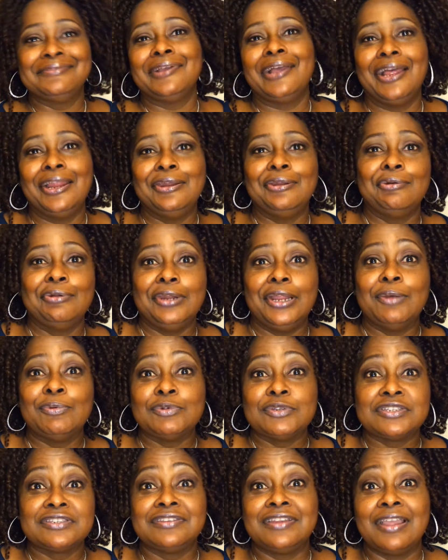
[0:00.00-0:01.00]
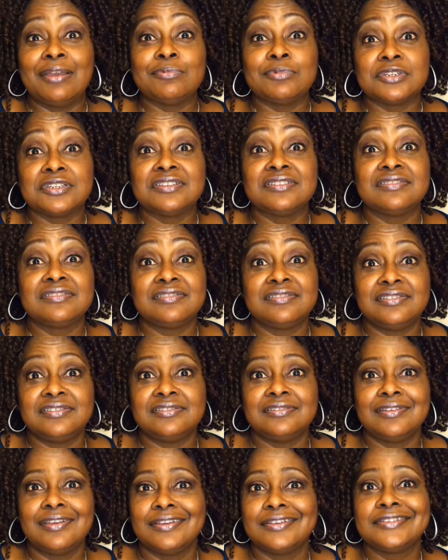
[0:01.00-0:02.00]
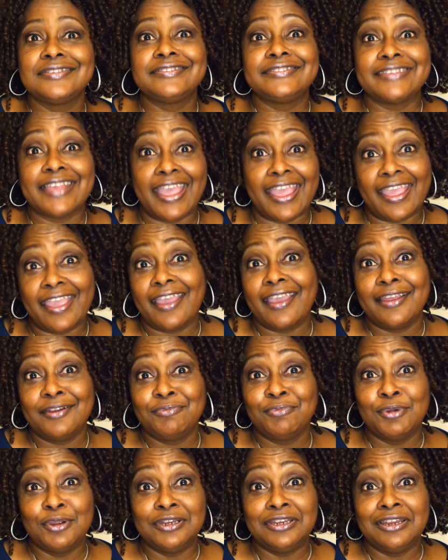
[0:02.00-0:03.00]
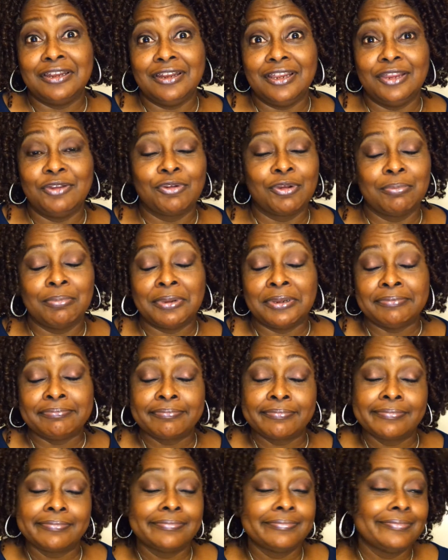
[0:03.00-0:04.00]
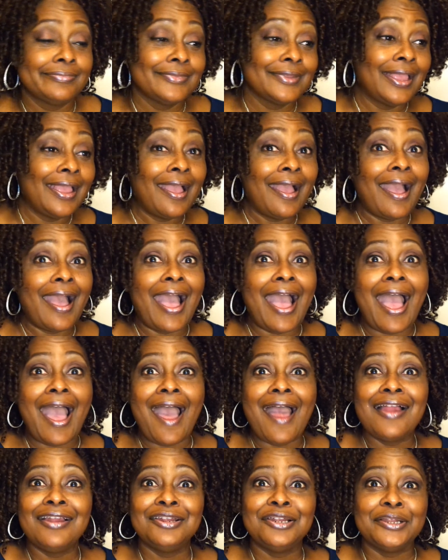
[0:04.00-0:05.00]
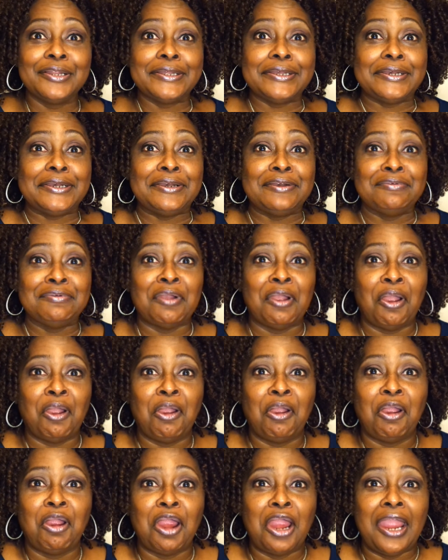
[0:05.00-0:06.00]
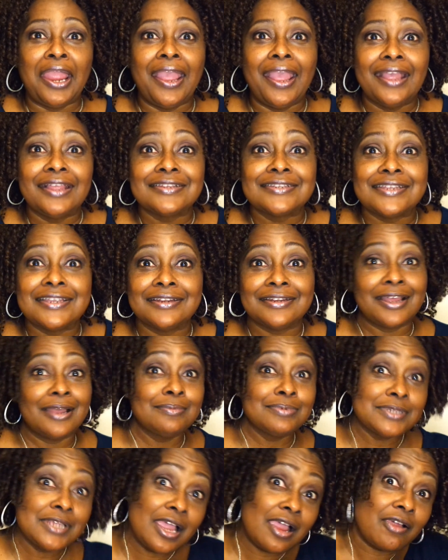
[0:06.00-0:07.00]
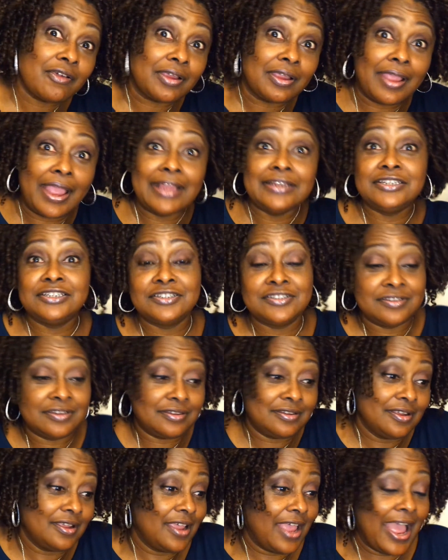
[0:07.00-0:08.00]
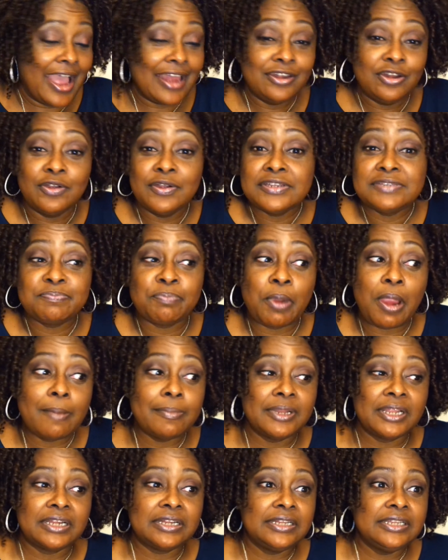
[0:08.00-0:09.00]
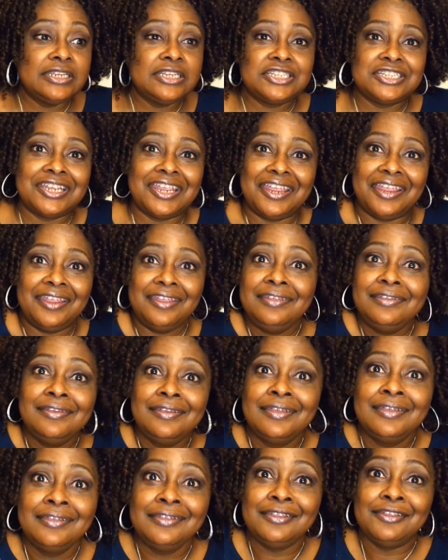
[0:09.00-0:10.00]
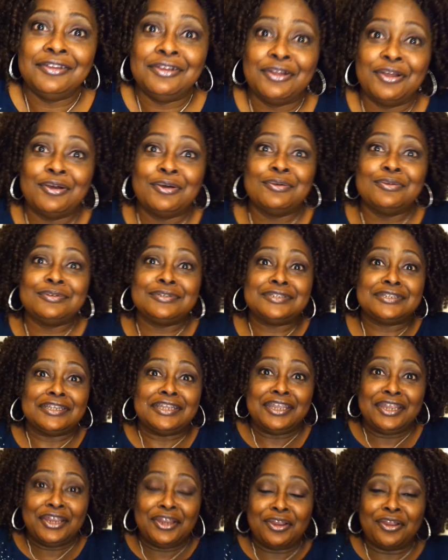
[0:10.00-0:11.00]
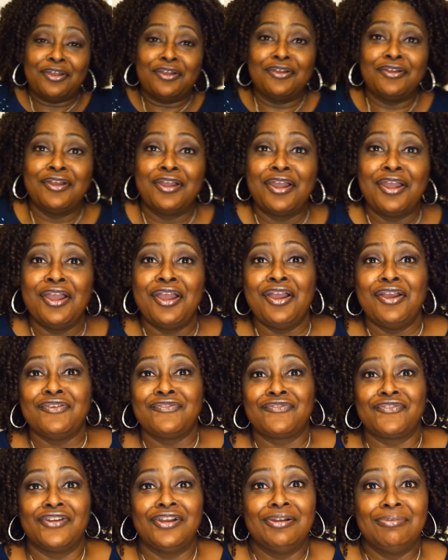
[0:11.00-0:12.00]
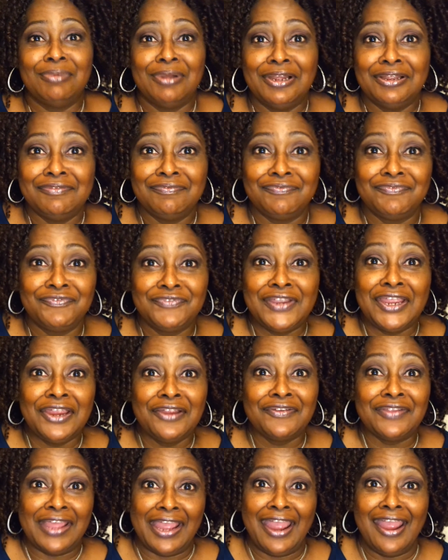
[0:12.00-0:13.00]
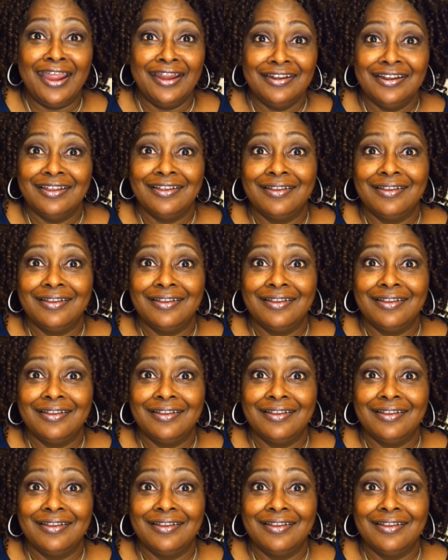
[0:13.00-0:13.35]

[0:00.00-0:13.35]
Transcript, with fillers: I know that was that was sad, wasn't it, Ingrid? But I love her accent. I'm sorry. I just I know it's probably cliche, you know, to hear from hear that.